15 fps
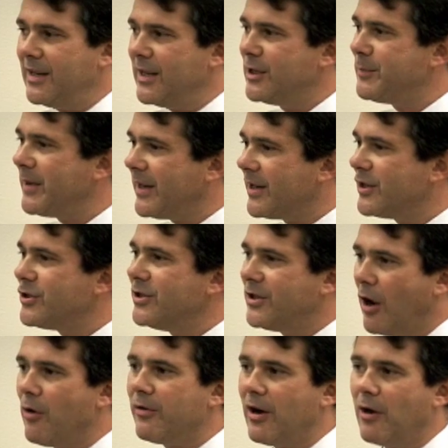it's because you
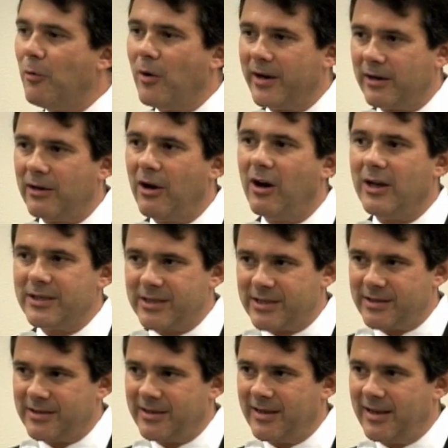don't know what it
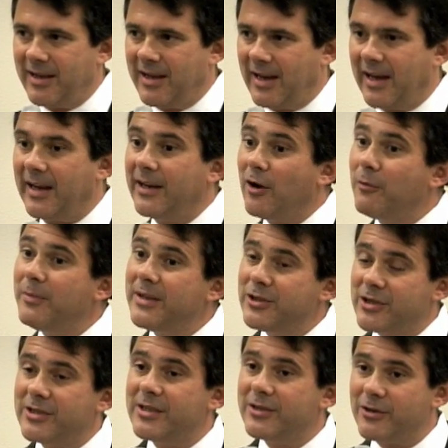costs. And I don't mean
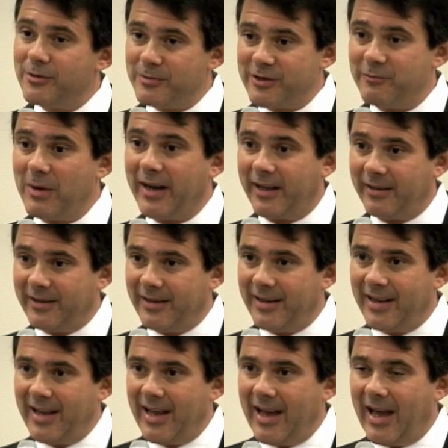just in terms of money.
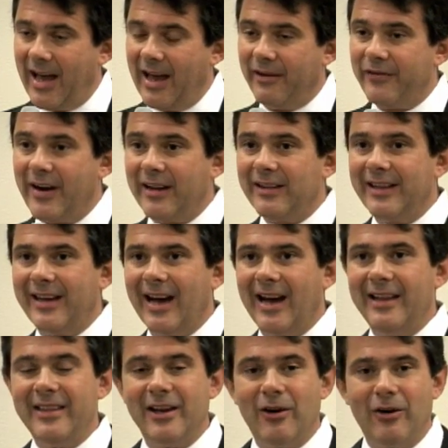And frankly,
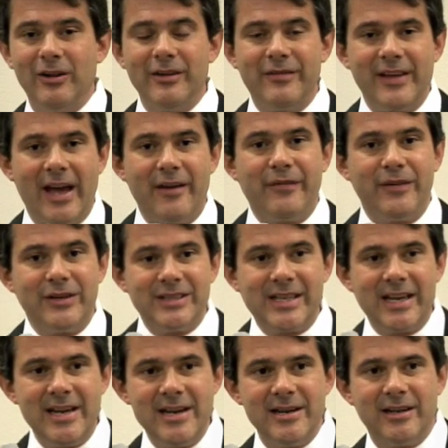I think all of the efforts
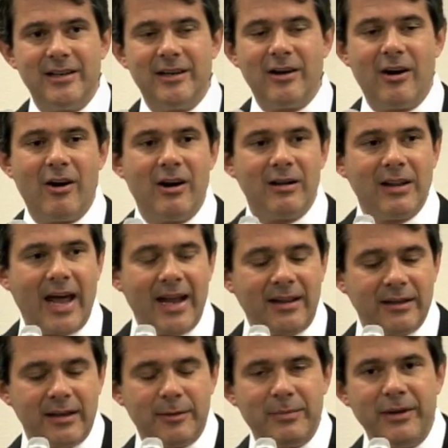here are
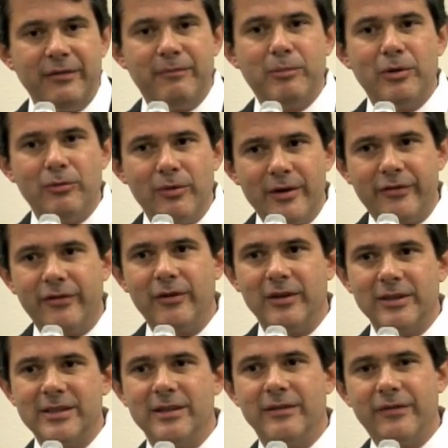likely to be
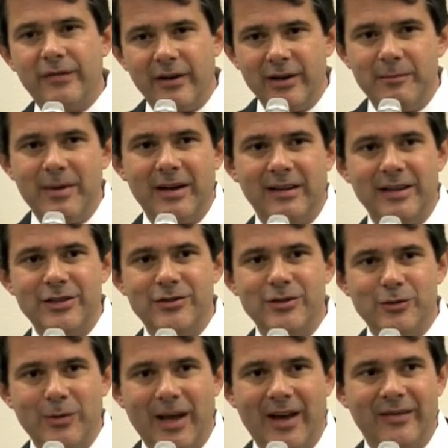peripheral to the fundamental
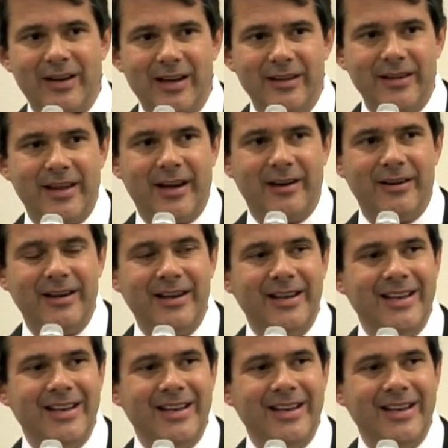issues we have in healthcare